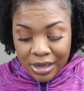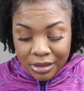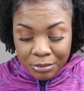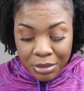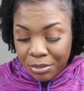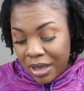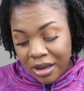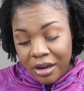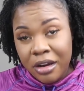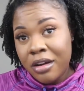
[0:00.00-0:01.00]
like,
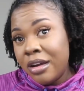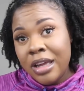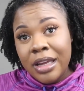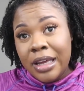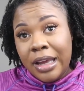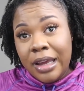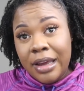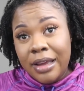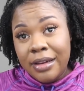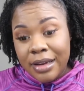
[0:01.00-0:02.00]
prepare,
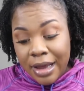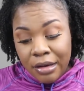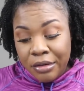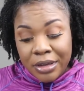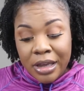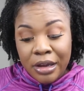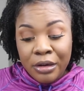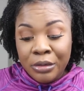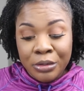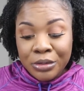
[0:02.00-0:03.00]
and I don't
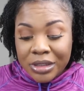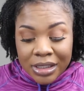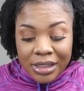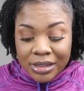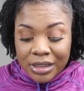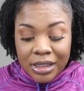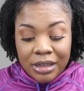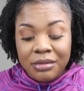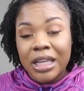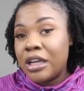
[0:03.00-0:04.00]
care who sees
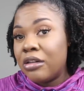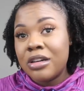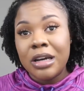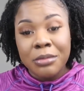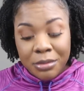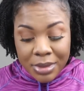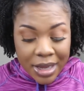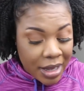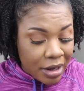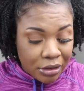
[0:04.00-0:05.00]
it, if they gonna come on
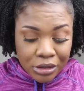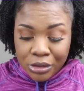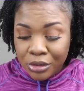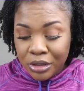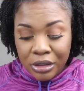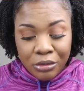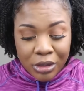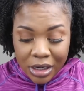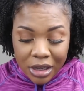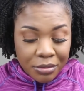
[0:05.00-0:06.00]
my house or
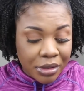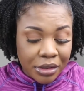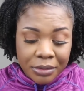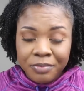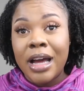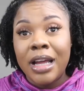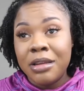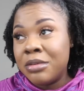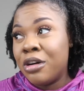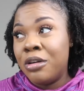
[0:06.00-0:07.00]
whatever, I
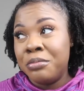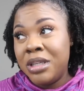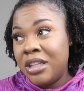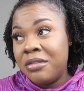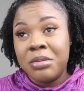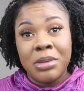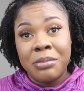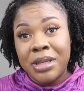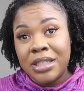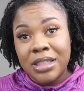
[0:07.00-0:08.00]
am gonna be living
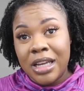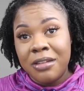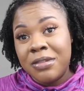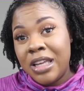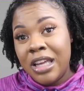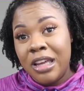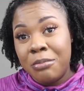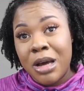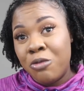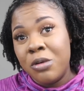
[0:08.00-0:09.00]
my best life
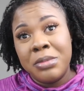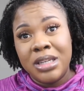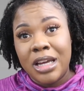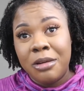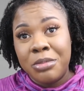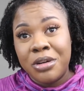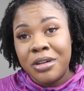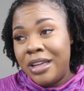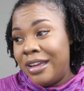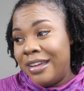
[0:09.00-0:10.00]
in my woman
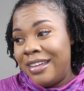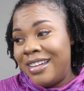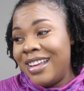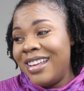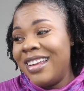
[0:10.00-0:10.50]
diaper, and